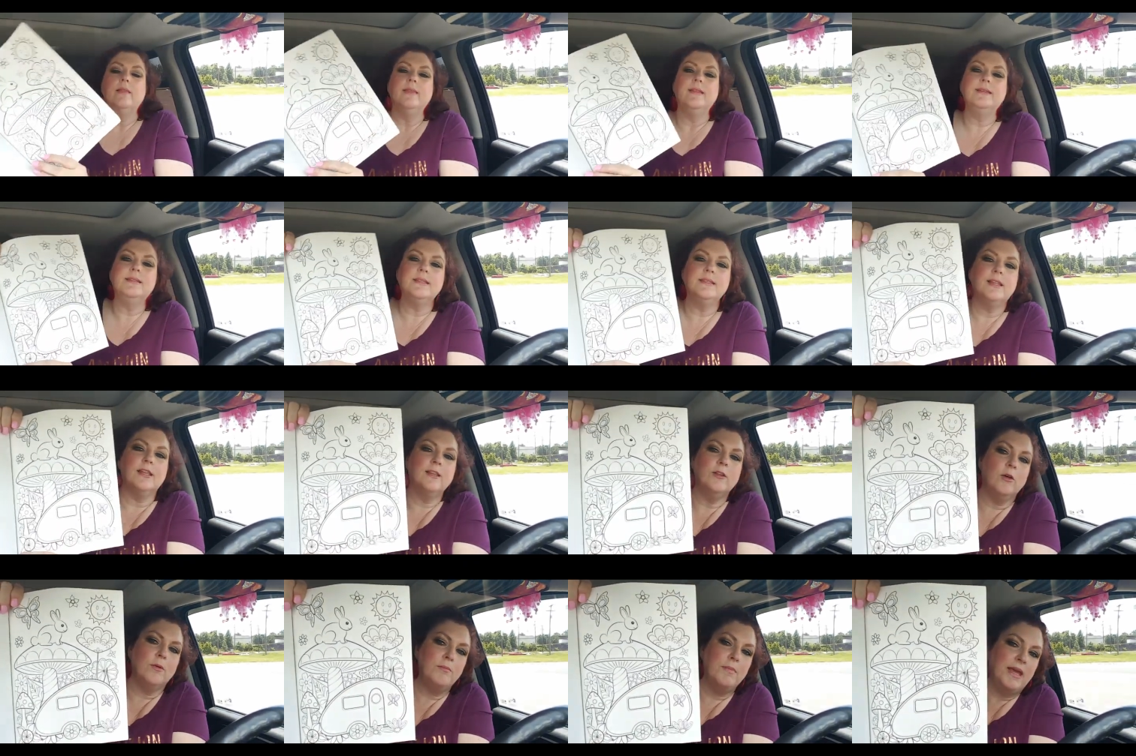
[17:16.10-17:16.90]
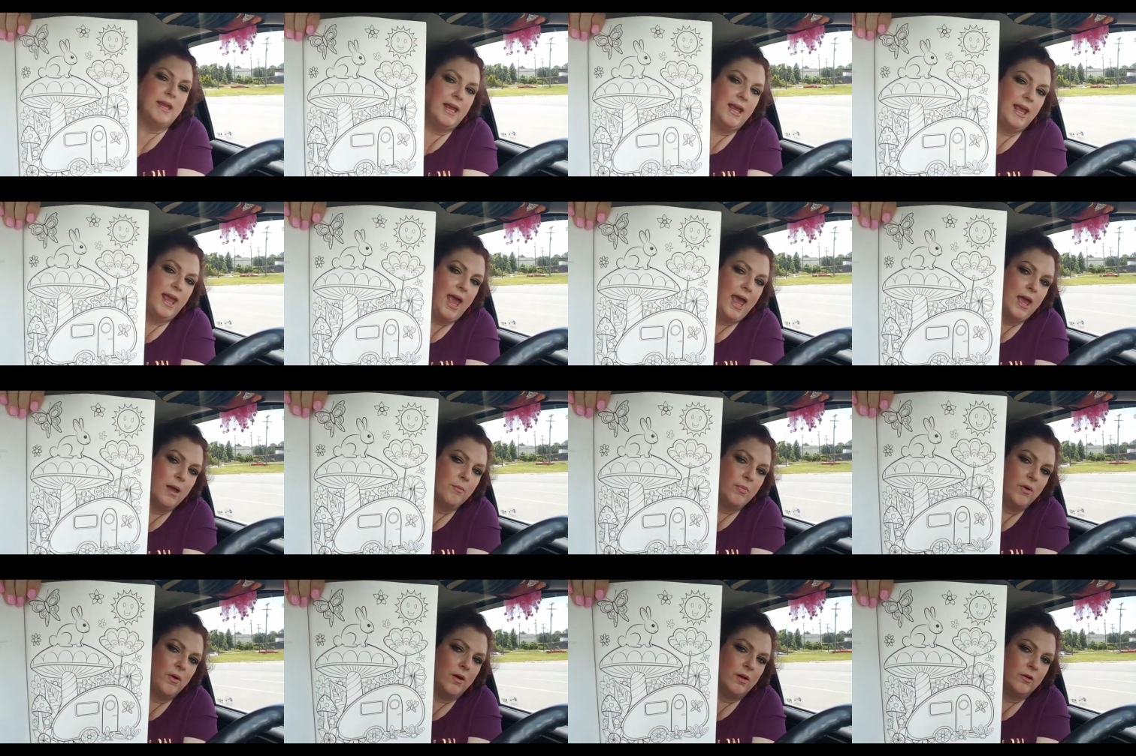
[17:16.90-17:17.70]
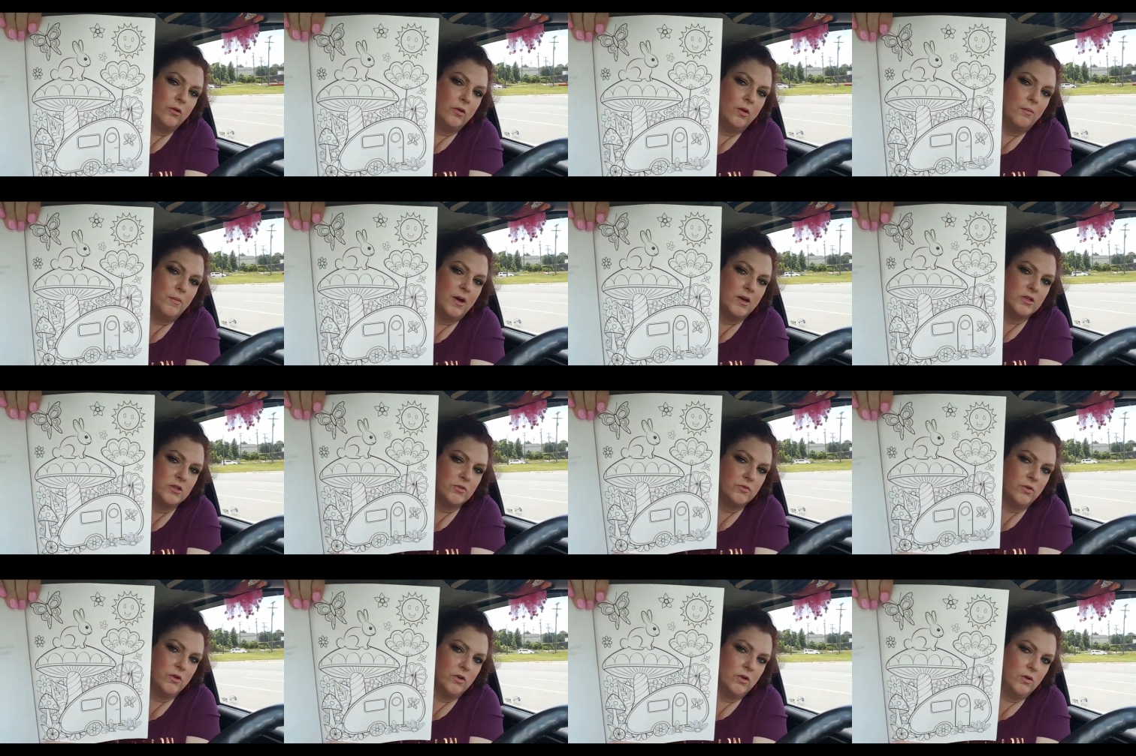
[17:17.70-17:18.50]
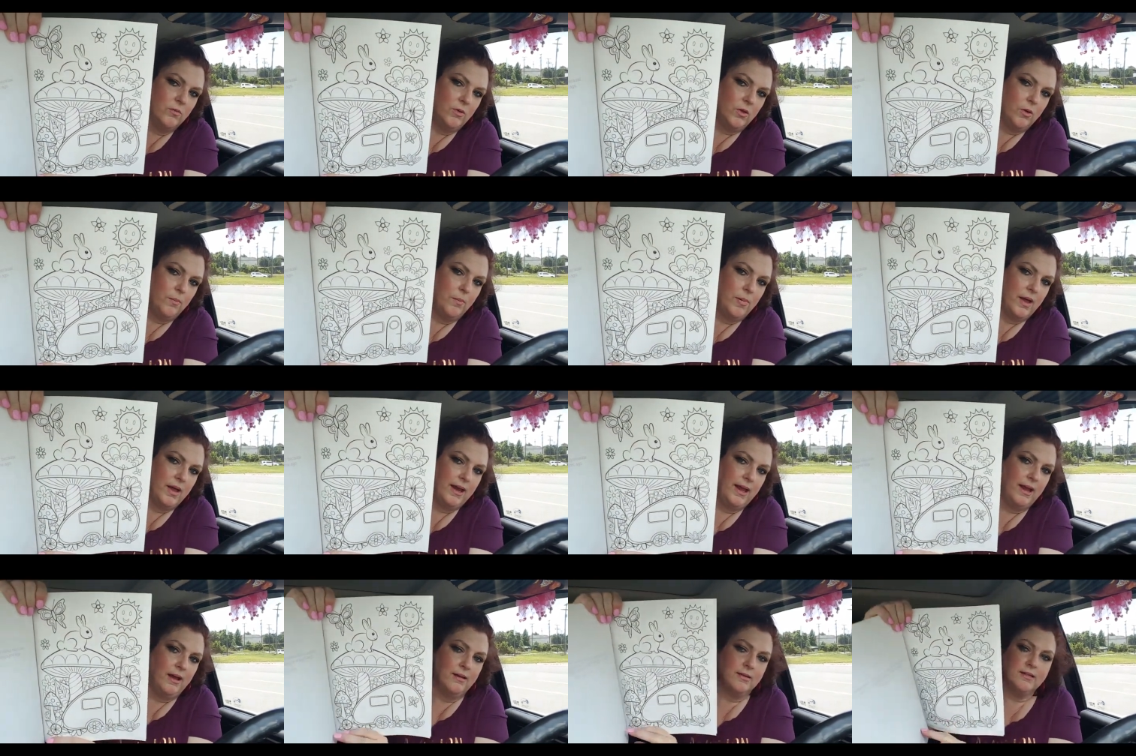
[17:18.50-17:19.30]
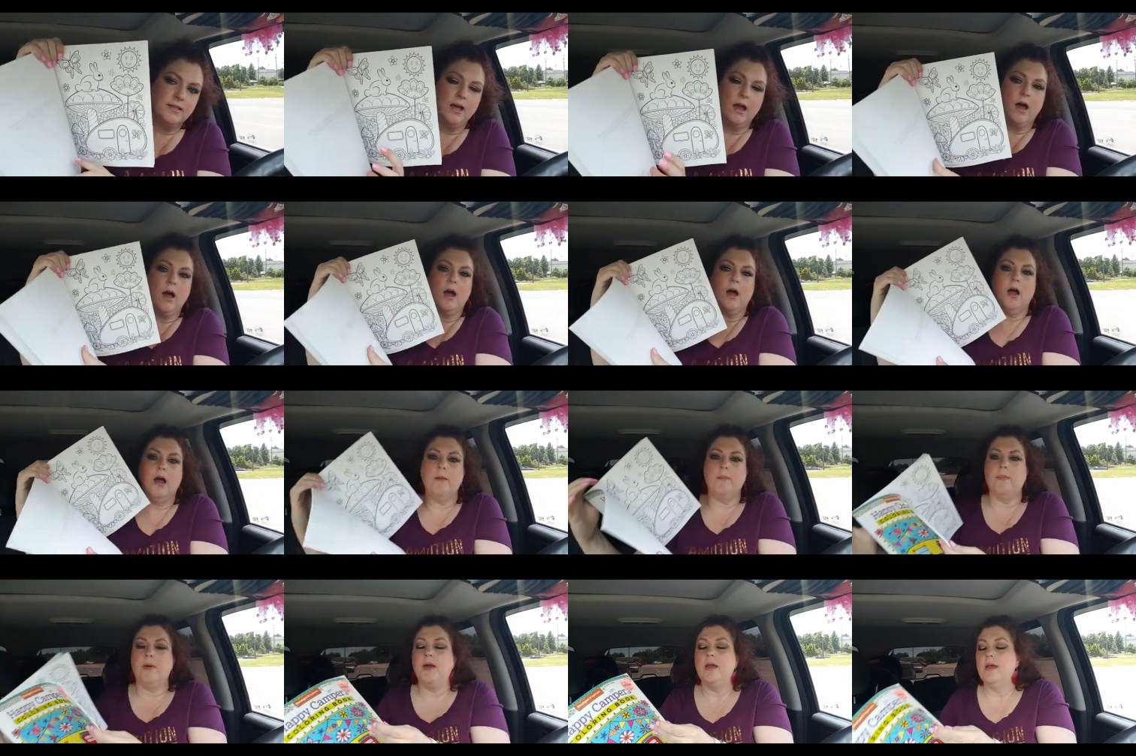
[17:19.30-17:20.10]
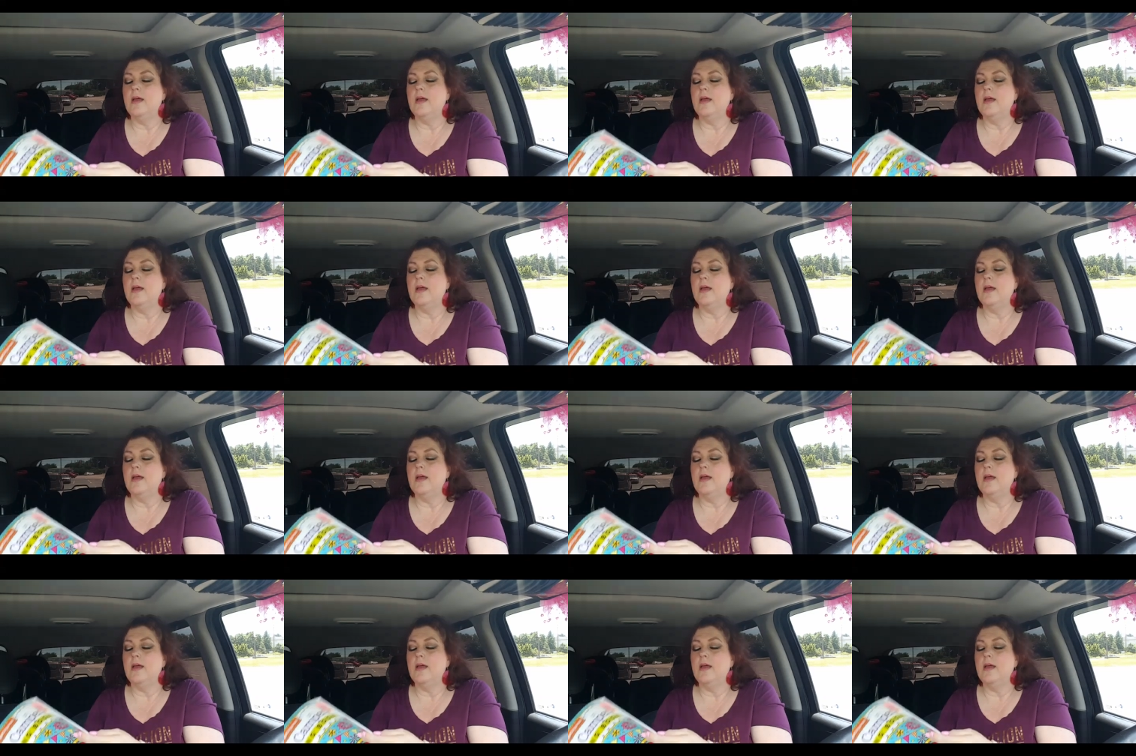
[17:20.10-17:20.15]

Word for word: this is a little mini camper under a mushroom, little bunny on top.